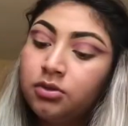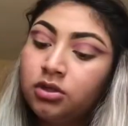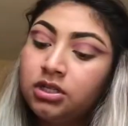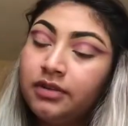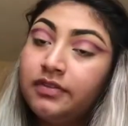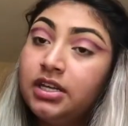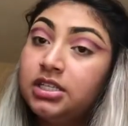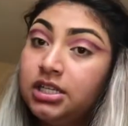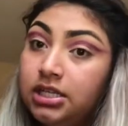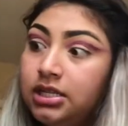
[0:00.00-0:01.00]
brocha bien
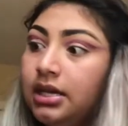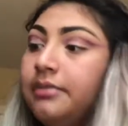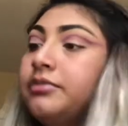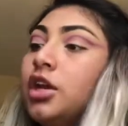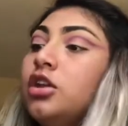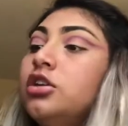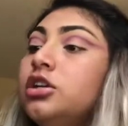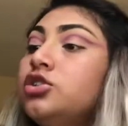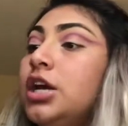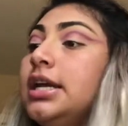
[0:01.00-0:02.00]
chiquitita. Y'all are
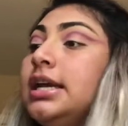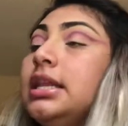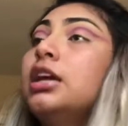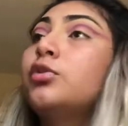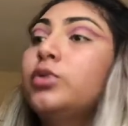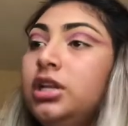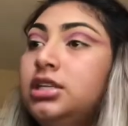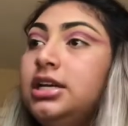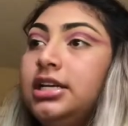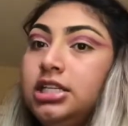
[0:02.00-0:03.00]
gonna try to get like a really
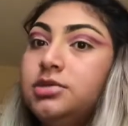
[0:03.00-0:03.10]
tiny